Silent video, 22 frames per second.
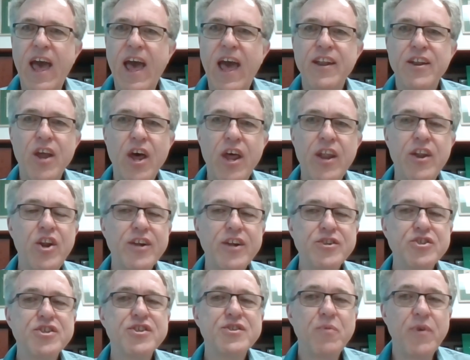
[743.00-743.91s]
and
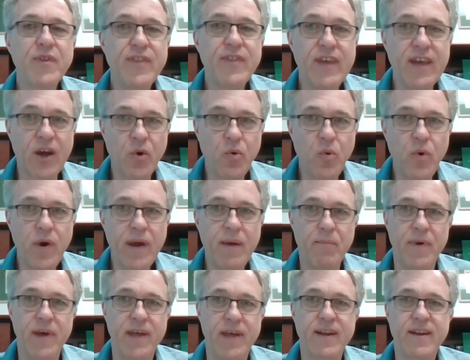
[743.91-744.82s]
not just with the
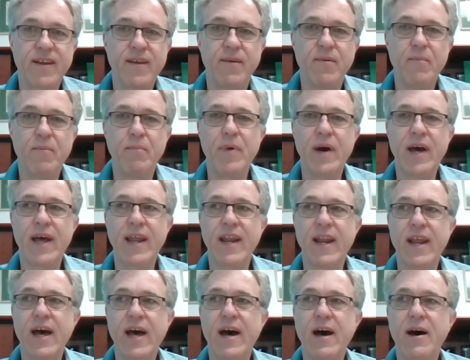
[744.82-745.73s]
equipment,
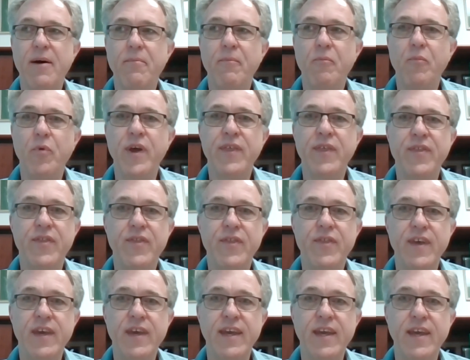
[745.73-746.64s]
but
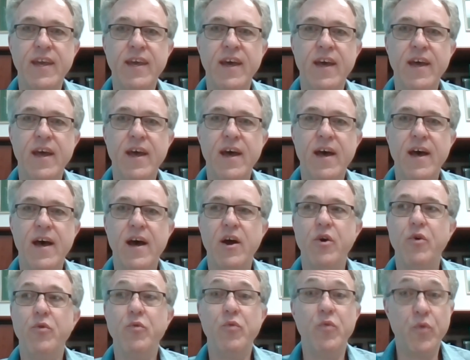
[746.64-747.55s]
with the
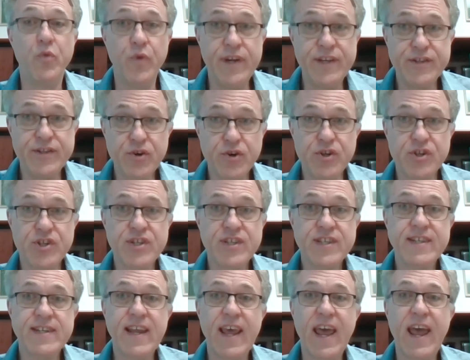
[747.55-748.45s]
research
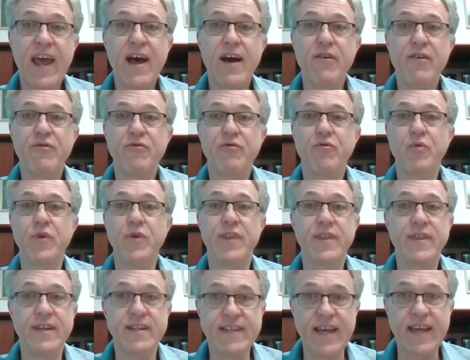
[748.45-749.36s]
staff,
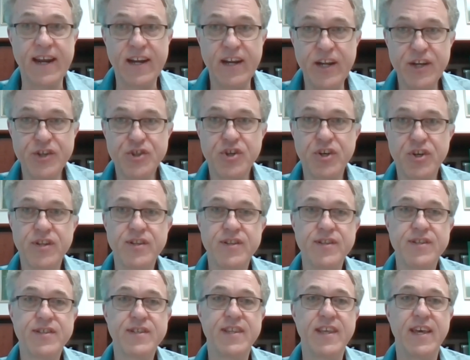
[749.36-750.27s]
with the
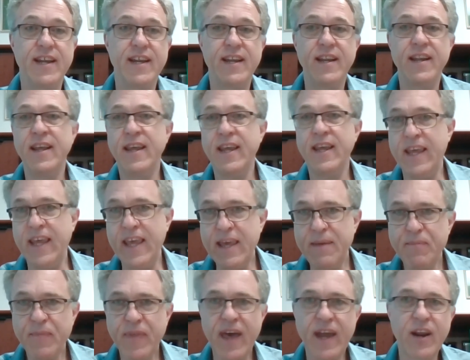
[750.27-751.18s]
technicians that
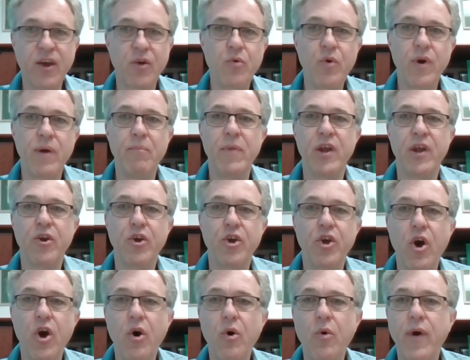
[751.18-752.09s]
keep that
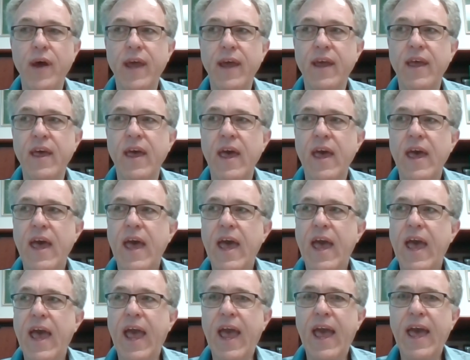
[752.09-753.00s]
equipment going.
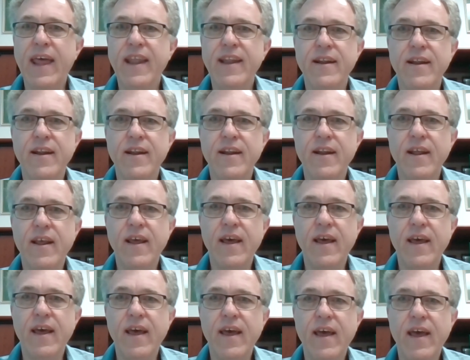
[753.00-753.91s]
And
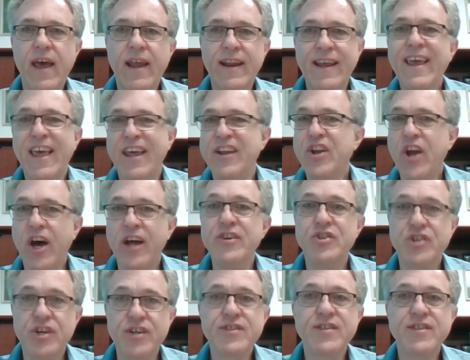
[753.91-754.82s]
again,
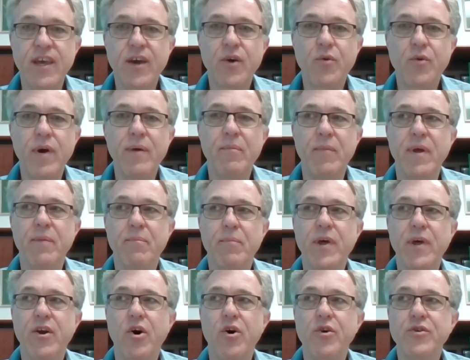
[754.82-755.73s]
not just the equipment,
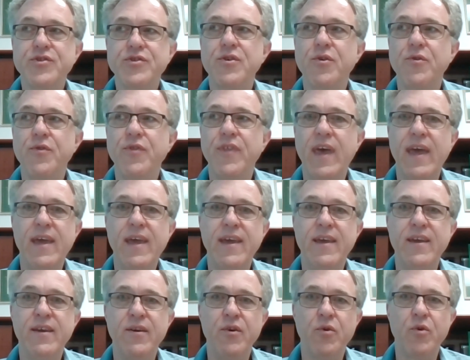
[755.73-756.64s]
but also
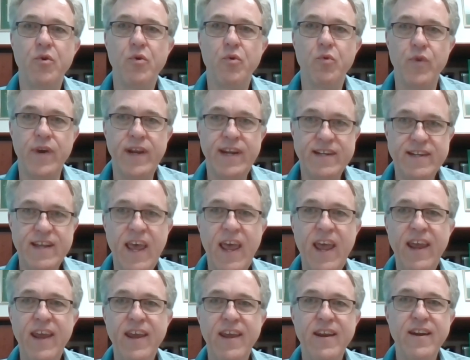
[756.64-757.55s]
they
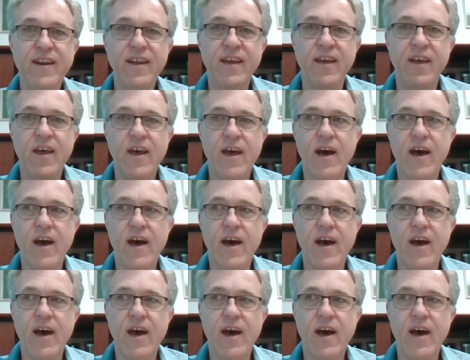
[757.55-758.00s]
retain